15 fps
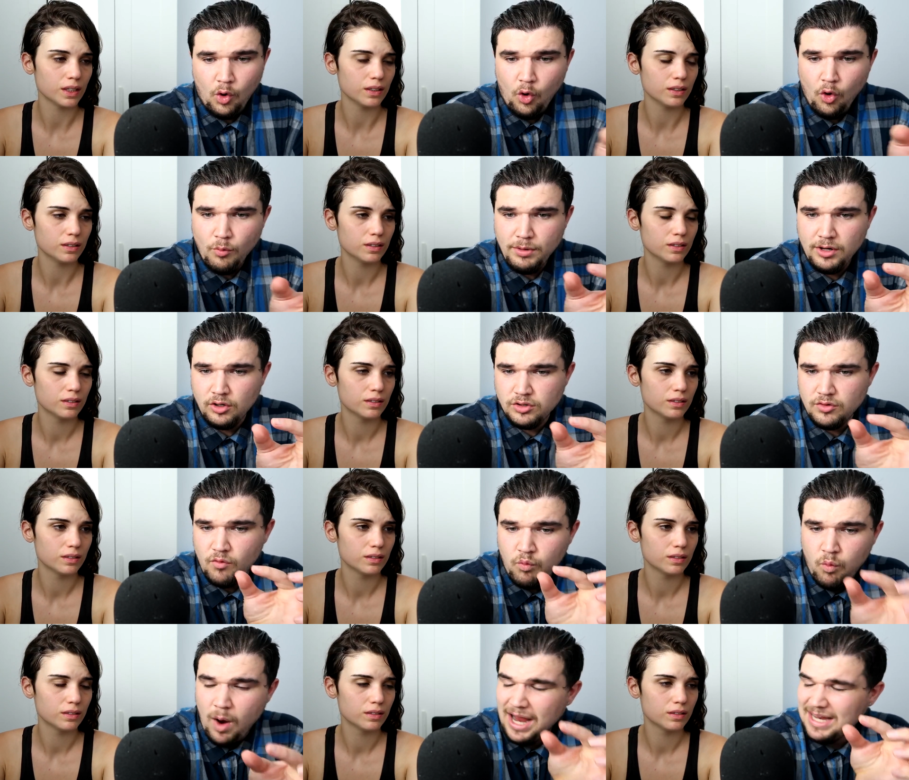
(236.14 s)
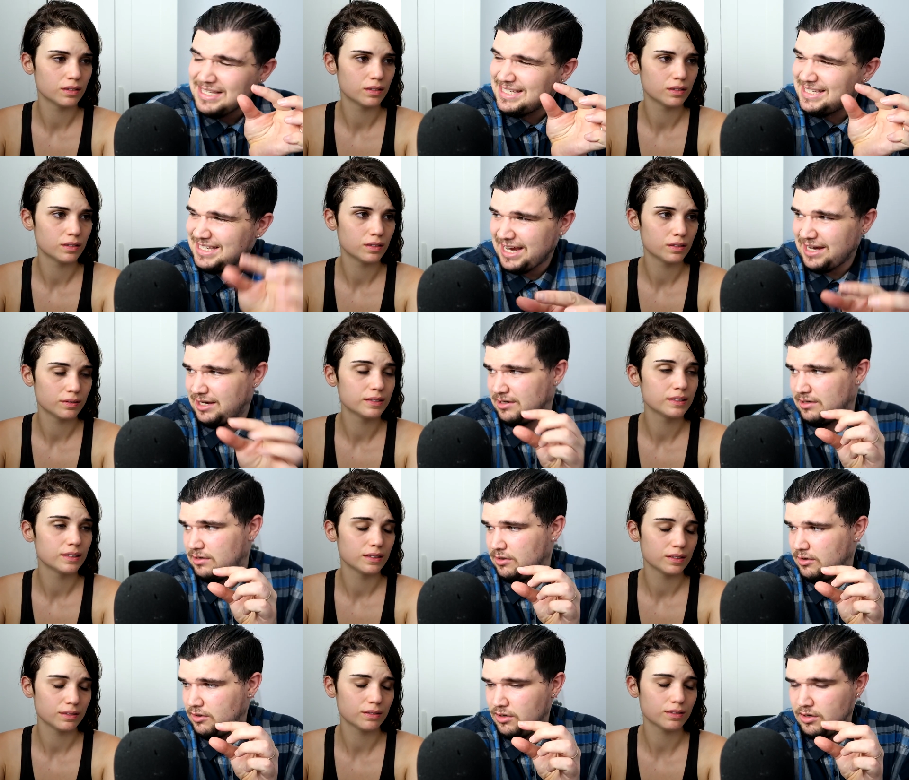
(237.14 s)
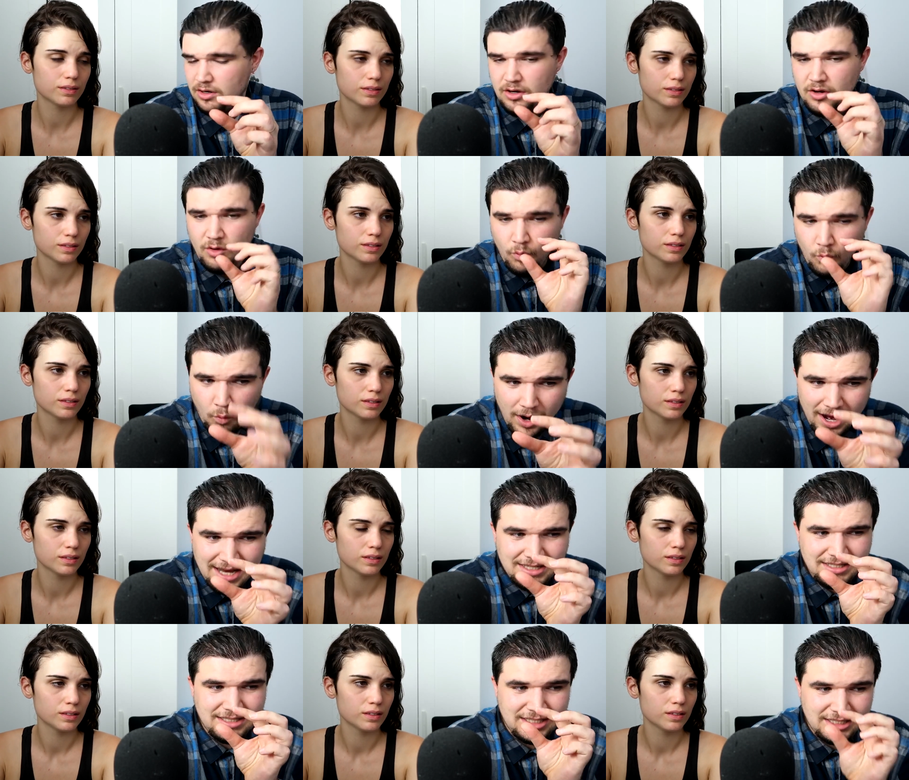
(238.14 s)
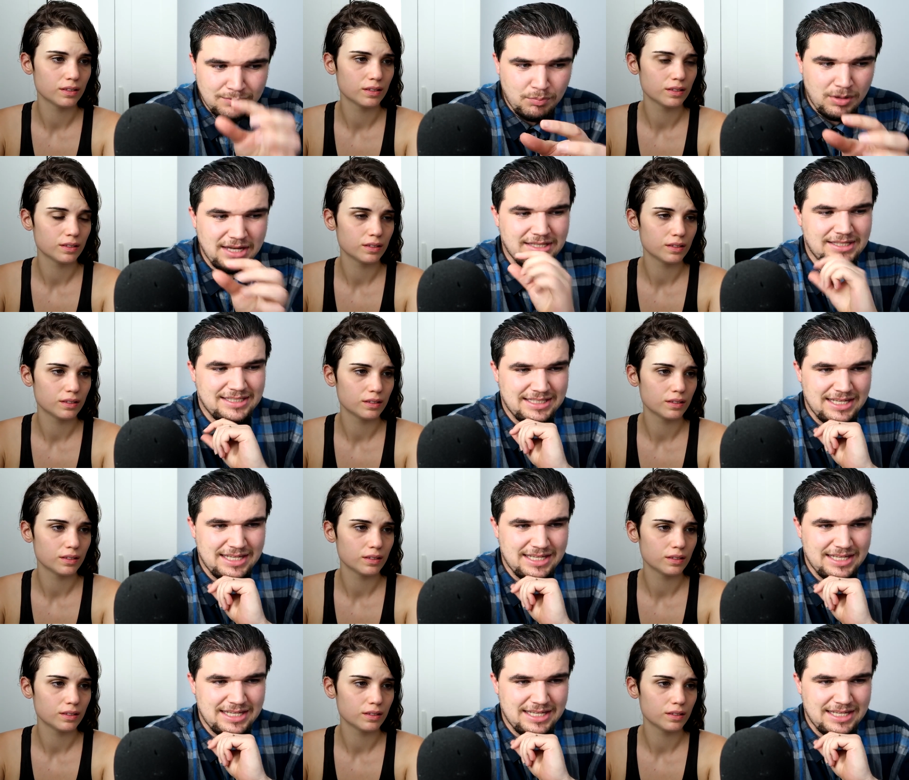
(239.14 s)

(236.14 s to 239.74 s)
Speaker 1: No. All because of one second. One split